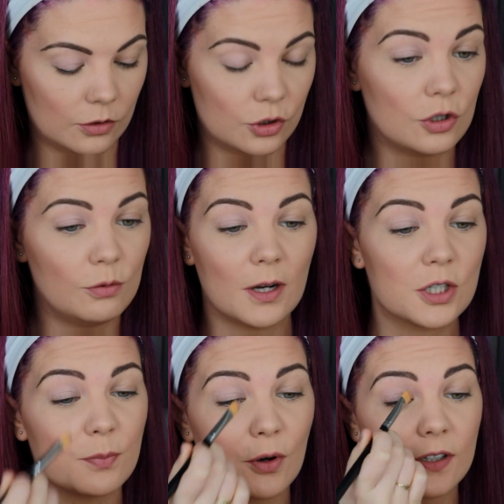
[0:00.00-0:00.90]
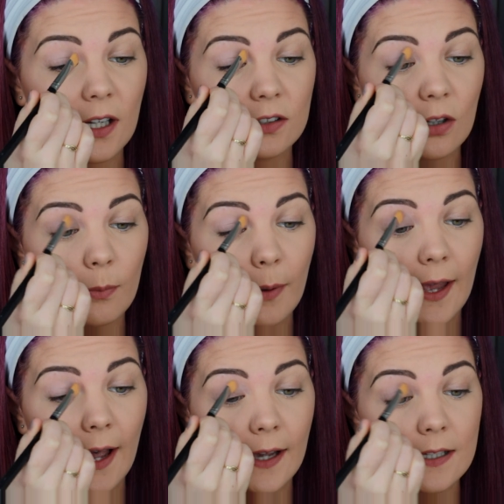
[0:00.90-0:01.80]
too much product on
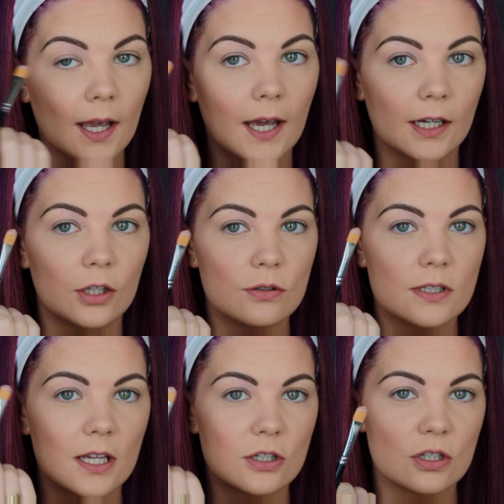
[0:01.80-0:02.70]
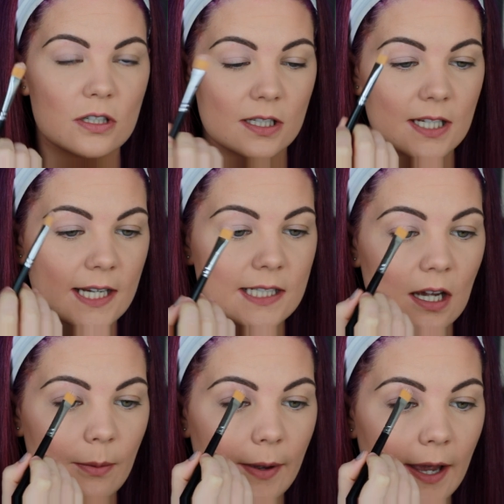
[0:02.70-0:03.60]
my eyes, and I use this just to tidy
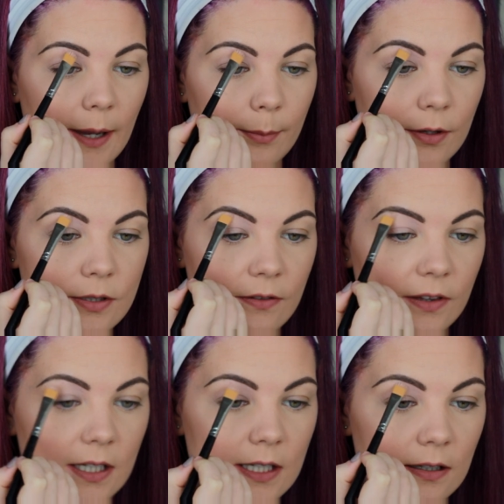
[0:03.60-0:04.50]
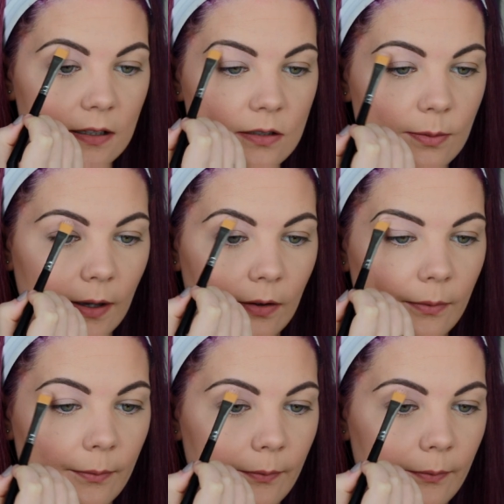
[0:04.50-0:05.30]
up my eyebrows if they need it as well.